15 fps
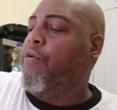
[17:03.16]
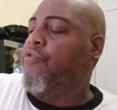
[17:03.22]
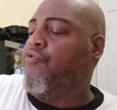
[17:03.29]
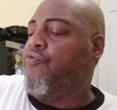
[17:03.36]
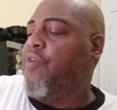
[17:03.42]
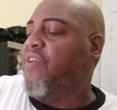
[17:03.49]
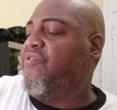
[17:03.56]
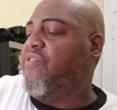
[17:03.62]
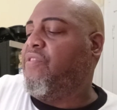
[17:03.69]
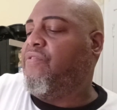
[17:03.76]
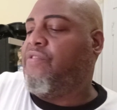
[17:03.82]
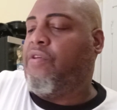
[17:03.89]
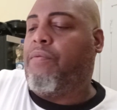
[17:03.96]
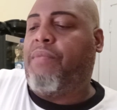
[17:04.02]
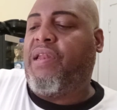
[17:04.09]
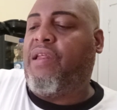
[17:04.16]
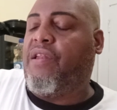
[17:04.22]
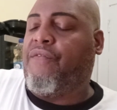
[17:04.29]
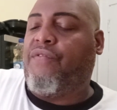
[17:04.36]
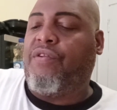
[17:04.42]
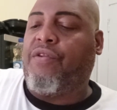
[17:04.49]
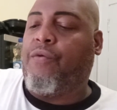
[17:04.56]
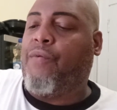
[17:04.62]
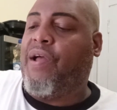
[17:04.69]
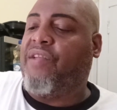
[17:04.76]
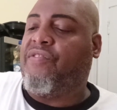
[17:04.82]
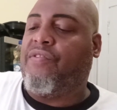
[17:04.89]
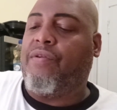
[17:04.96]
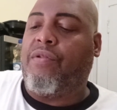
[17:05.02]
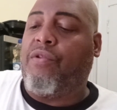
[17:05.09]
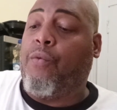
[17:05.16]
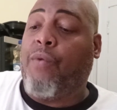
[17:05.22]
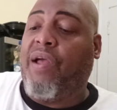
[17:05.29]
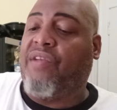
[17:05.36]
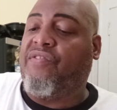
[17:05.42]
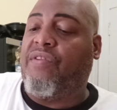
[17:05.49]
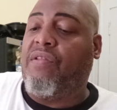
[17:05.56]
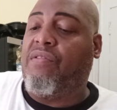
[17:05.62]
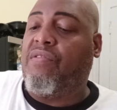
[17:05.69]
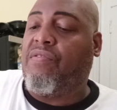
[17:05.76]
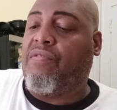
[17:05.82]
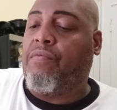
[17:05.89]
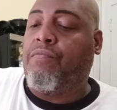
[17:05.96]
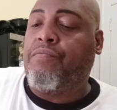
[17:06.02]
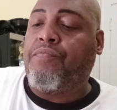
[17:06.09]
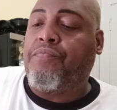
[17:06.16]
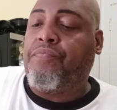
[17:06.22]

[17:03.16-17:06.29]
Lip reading: stretched in so many different directions.